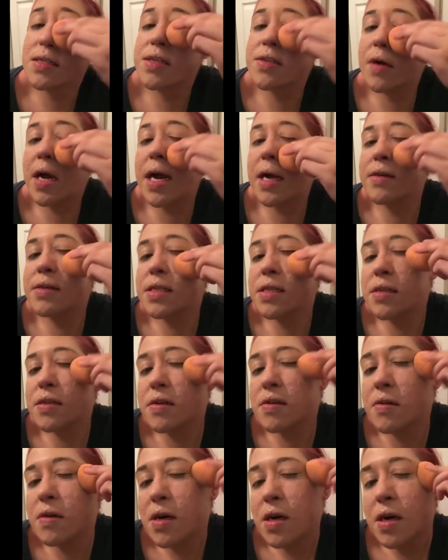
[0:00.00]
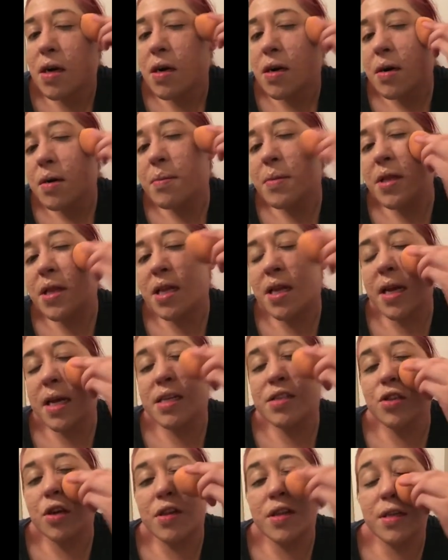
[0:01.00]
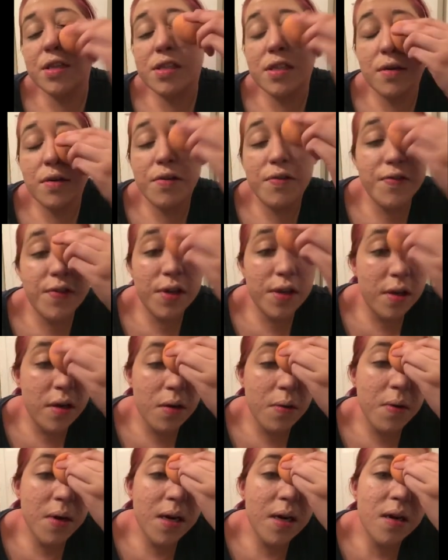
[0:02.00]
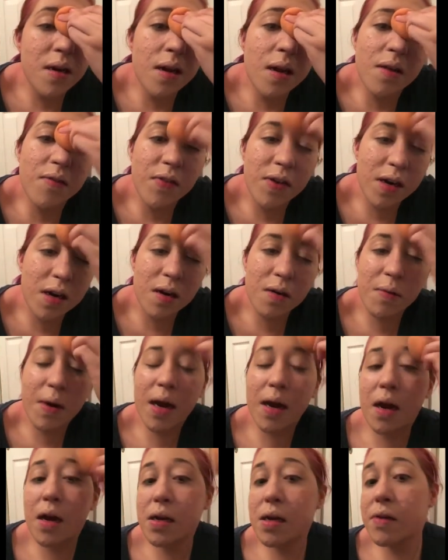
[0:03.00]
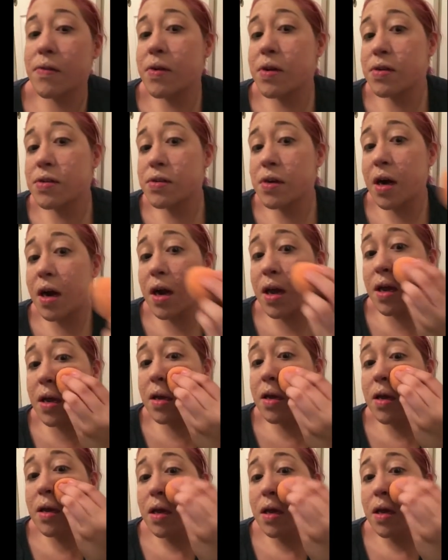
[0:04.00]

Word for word: to try out too, but then I saw this little filler one and figured why not give it a try.